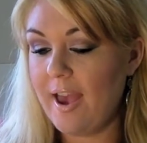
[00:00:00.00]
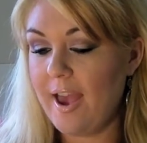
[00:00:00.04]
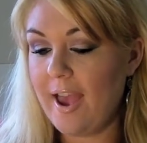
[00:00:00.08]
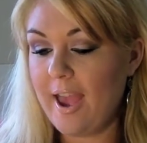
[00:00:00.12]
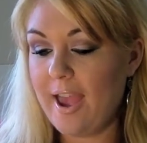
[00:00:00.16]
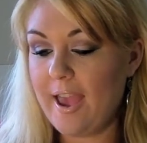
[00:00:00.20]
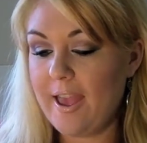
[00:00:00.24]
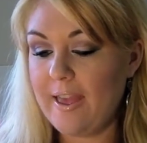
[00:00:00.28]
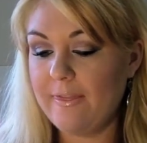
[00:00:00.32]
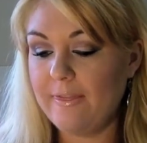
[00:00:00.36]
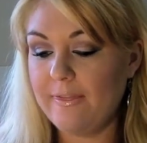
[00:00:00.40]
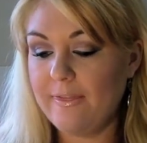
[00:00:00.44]

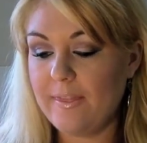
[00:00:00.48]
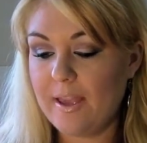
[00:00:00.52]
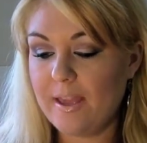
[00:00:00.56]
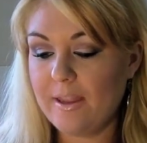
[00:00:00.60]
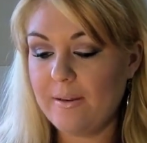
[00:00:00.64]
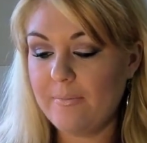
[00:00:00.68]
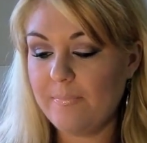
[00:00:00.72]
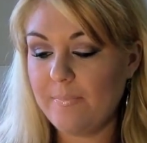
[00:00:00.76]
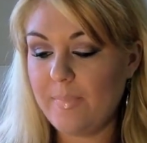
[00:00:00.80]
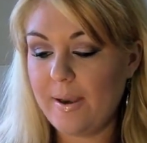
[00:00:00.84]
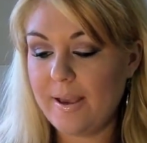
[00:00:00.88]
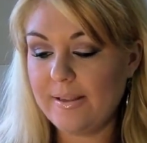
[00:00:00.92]
And
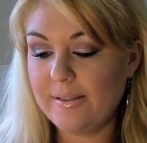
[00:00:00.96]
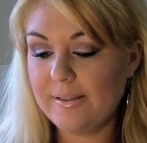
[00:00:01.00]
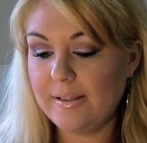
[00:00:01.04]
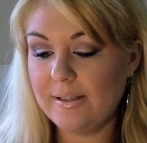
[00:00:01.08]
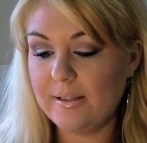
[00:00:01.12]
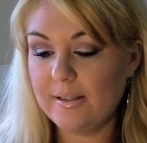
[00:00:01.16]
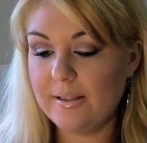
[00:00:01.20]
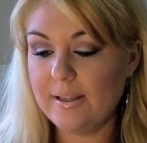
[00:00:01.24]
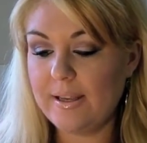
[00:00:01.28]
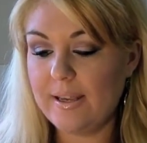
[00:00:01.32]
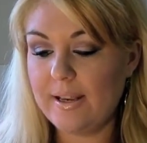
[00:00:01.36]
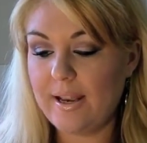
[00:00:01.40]
then
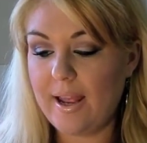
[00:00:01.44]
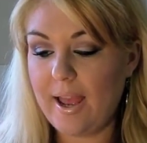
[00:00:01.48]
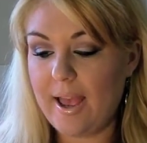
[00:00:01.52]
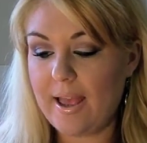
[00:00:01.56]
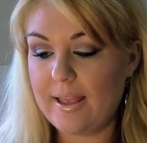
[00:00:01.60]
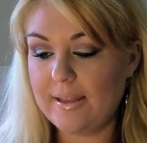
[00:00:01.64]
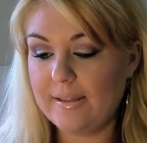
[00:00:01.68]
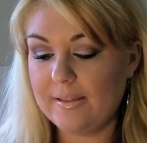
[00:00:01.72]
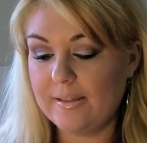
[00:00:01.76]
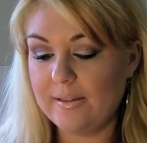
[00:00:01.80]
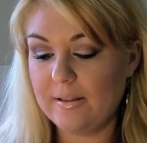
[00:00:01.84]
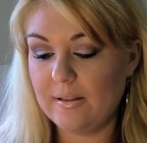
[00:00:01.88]
basically it
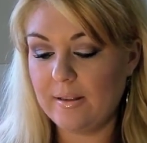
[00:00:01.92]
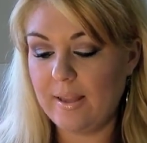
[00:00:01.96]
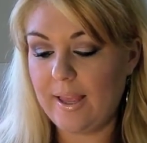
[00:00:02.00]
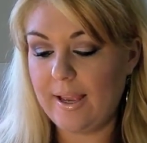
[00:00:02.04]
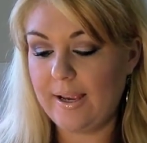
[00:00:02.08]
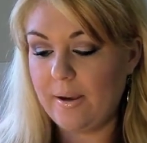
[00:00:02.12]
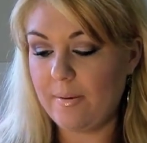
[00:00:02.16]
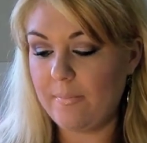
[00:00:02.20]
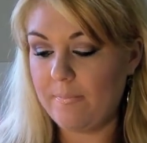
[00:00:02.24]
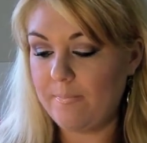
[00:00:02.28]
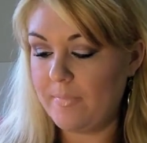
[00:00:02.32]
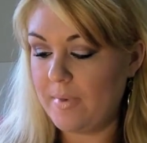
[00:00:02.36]
has
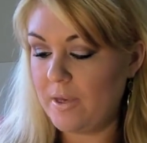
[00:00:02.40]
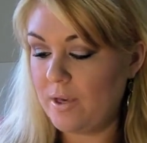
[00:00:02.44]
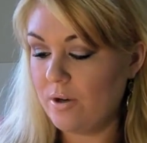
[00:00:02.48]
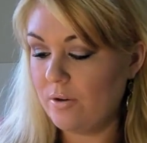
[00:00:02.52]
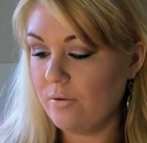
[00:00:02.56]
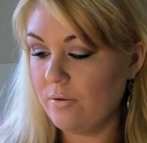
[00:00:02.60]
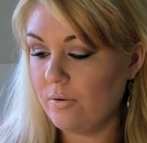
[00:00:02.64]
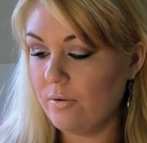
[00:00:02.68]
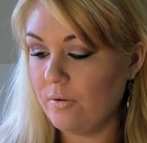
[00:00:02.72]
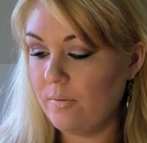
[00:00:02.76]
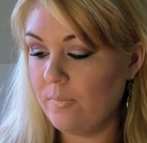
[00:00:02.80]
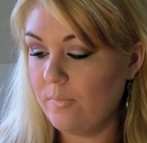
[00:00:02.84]
like
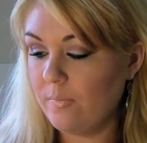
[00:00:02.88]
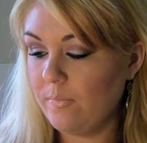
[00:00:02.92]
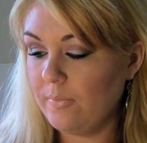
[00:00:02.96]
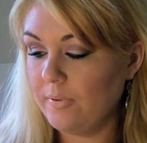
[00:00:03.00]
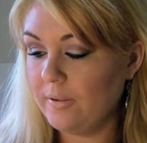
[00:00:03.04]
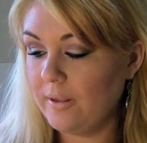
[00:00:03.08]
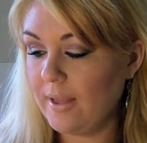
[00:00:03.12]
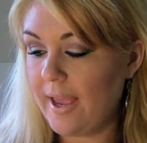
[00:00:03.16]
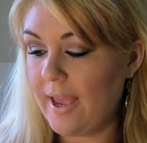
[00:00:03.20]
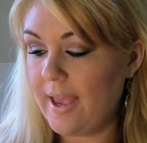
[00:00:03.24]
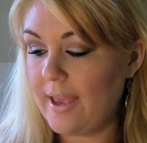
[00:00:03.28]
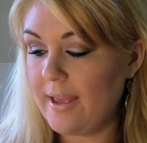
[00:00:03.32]
meal
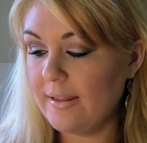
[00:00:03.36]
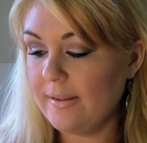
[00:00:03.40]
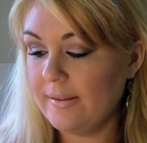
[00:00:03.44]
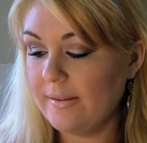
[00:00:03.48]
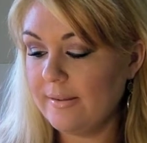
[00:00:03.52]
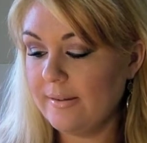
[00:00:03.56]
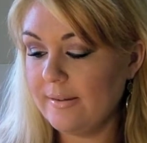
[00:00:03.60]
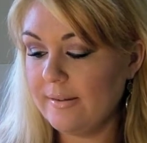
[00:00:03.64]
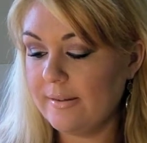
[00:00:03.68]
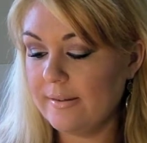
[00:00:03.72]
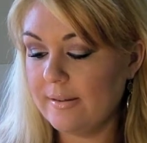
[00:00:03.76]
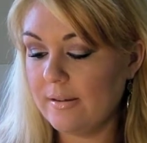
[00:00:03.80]

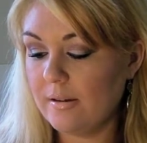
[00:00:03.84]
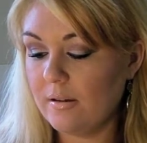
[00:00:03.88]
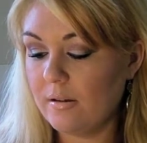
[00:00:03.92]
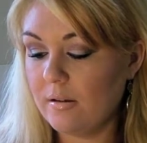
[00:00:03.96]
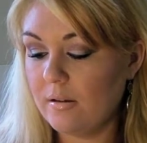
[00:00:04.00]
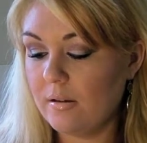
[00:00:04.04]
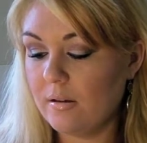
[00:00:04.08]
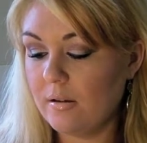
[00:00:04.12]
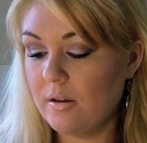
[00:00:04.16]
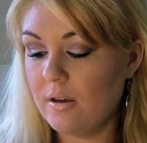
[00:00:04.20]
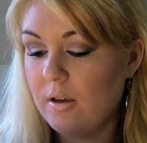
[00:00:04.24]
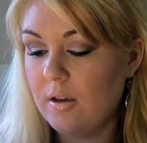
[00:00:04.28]
plans
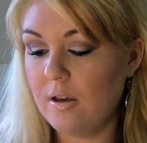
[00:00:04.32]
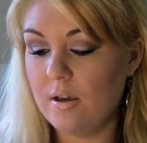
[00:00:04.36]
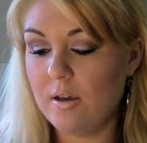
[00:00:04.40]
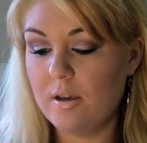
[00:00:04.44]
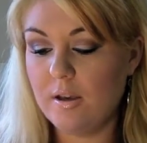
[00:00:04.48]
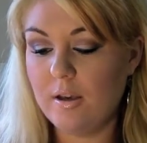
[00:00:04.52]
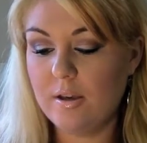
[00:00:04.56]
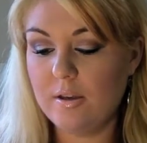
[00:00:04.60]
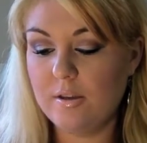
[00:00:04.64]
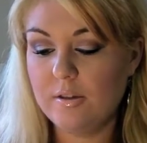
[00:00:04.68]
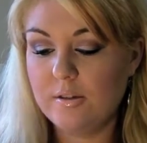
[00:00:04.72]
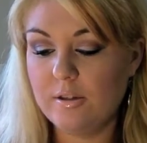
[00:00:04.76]

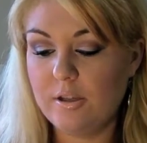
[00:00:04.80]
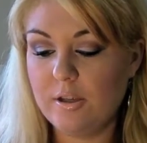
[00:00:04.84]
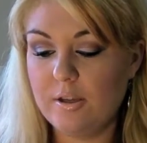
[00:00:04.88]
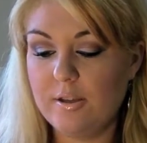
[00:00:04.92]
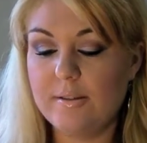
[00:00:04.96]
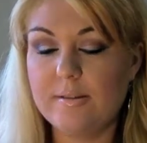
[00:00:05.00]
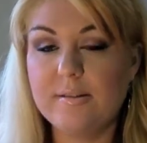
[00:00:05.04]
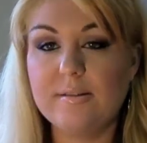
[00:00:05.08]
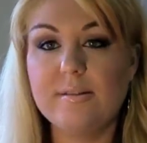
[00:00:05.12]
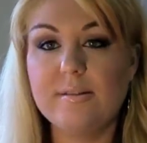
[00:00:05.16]
so you can